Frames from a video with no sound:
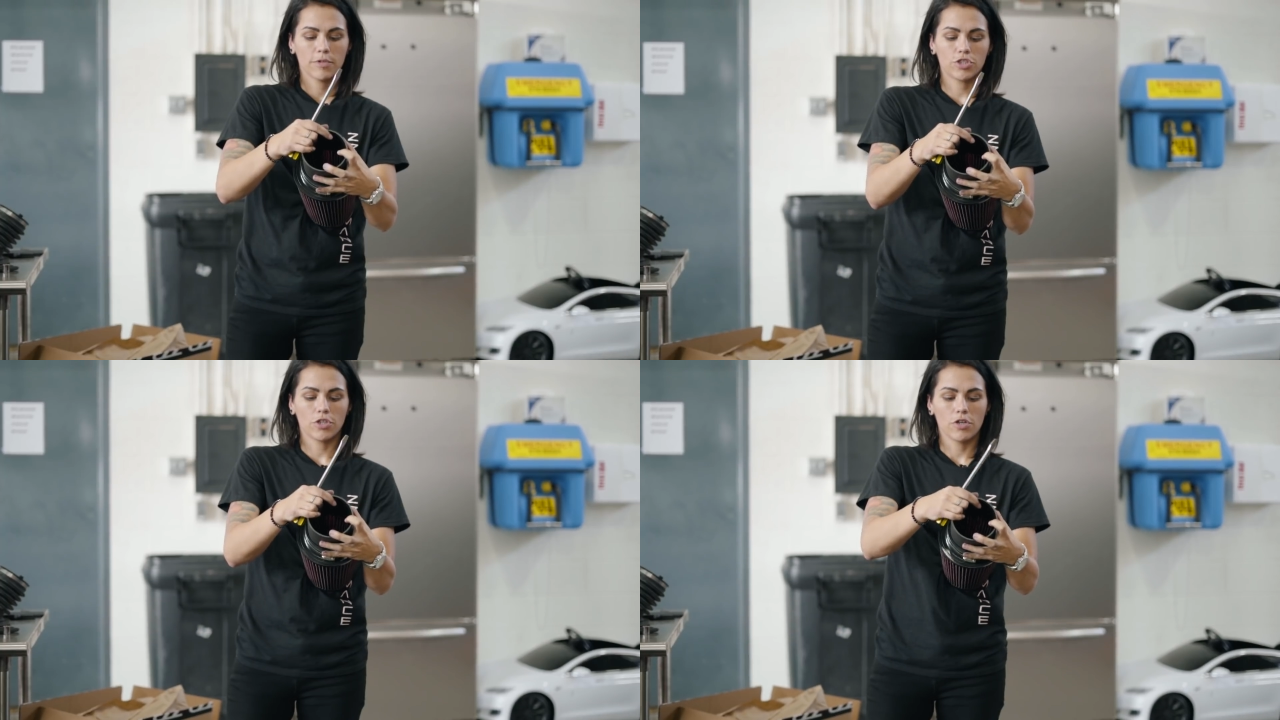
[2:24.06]
Make
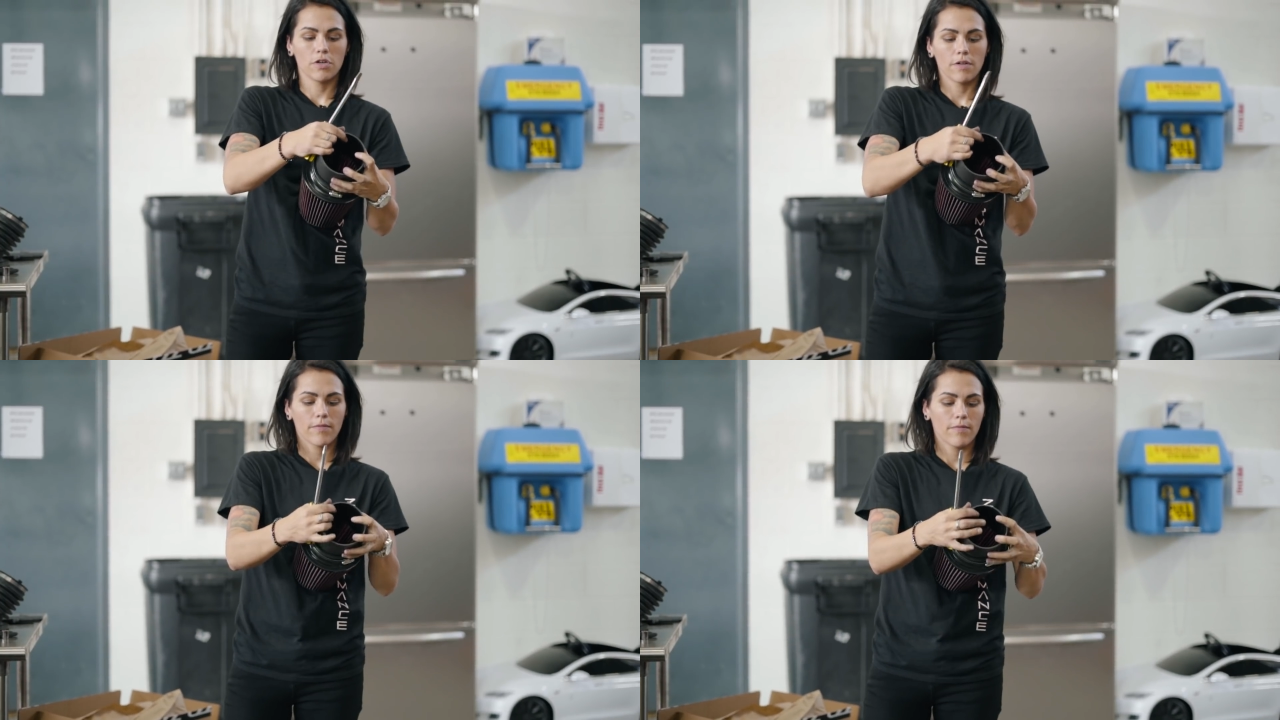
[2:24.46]
sure it
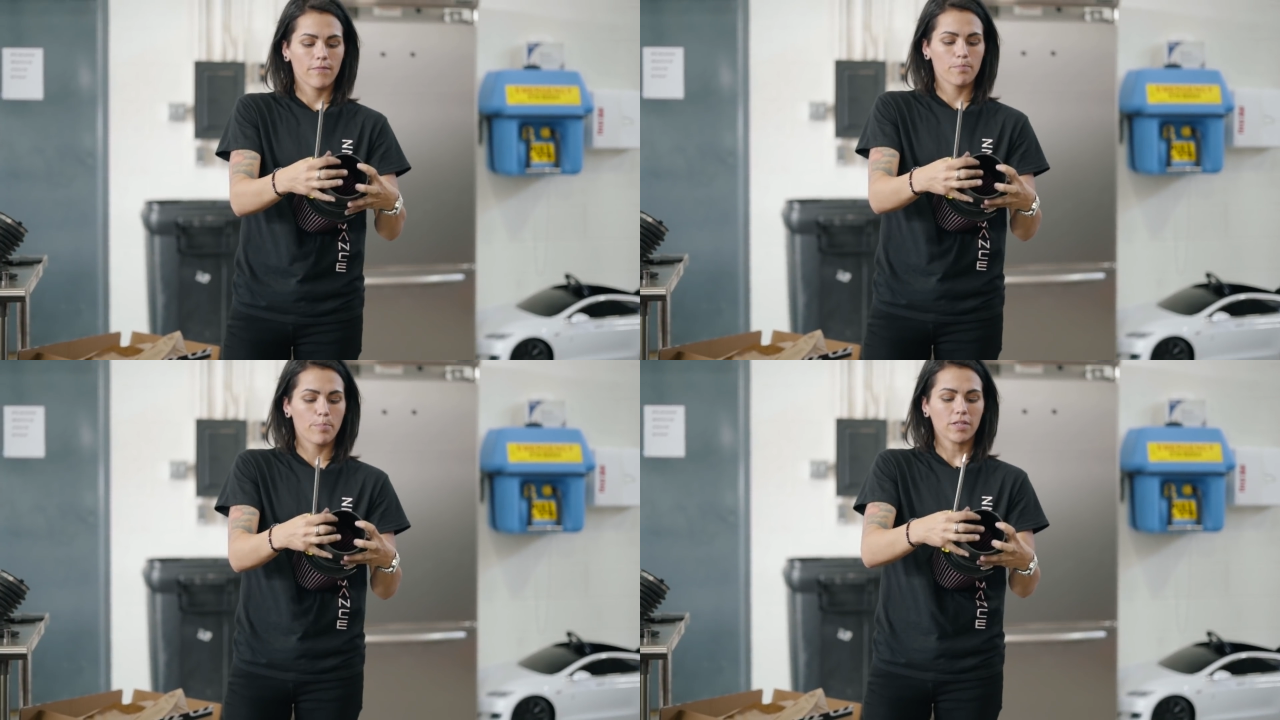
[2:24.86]

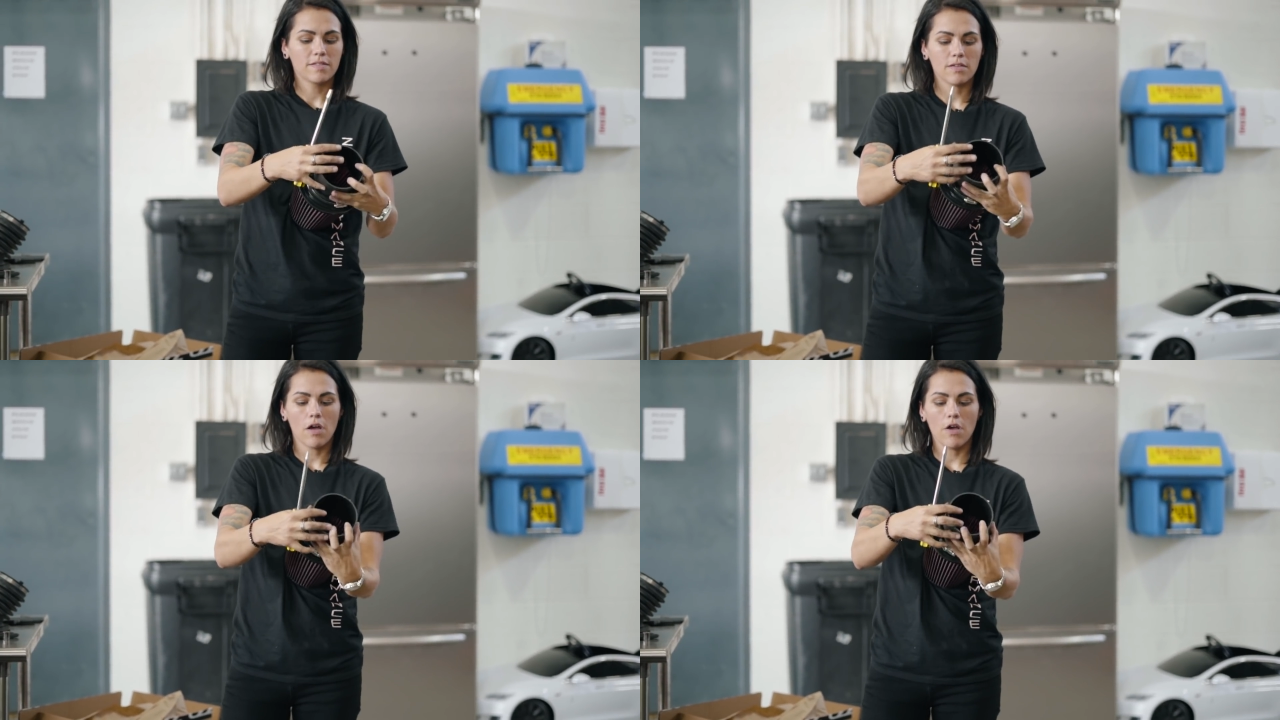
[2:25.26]

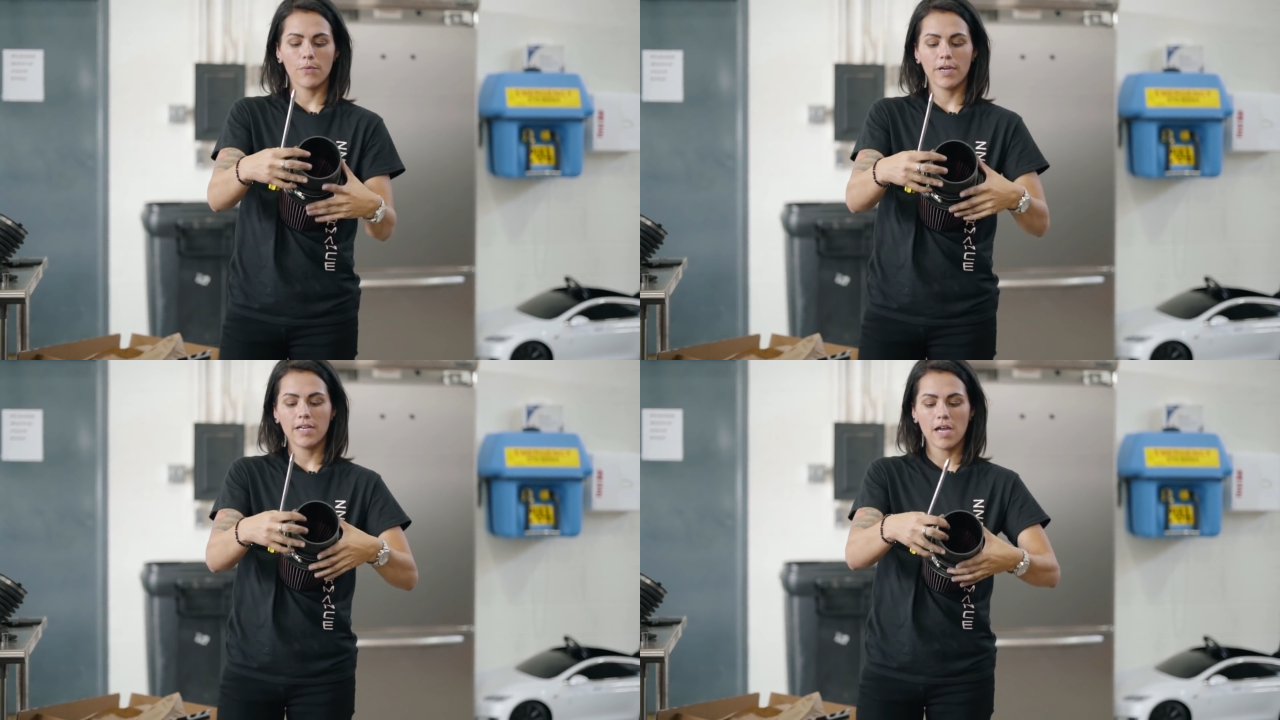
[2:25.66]
butts all the
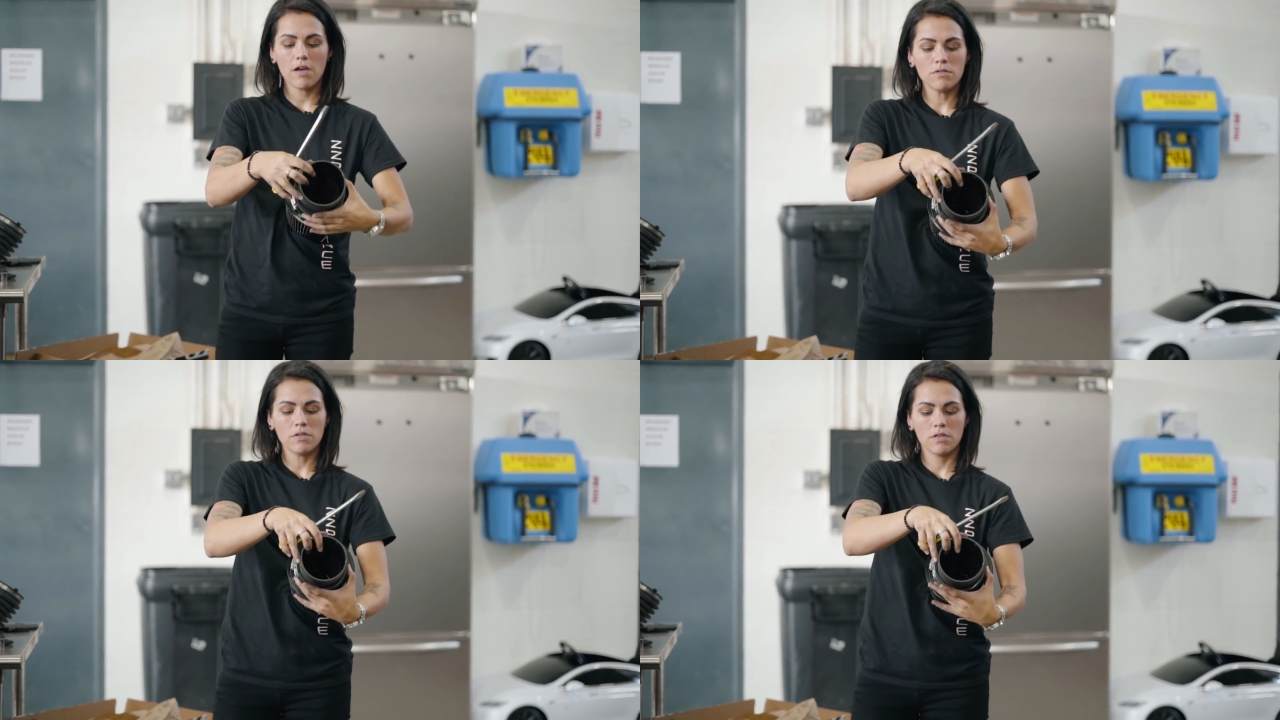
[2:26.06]
way
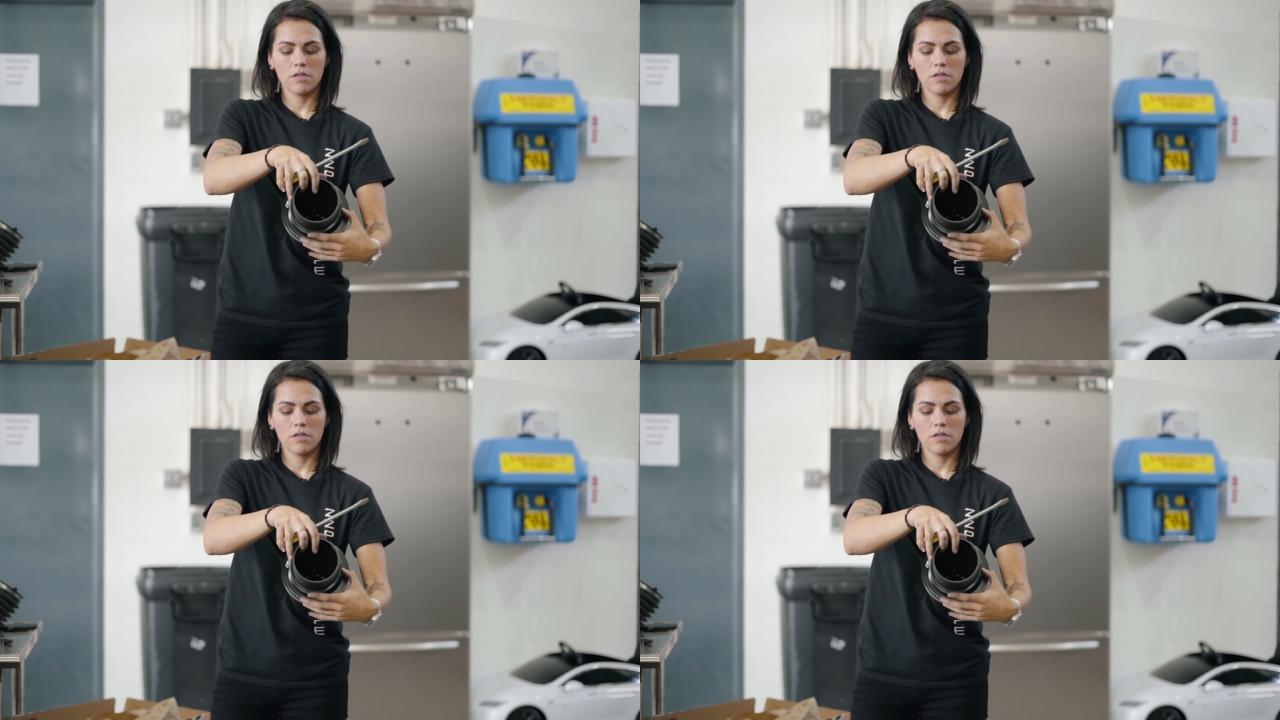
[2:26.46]
down.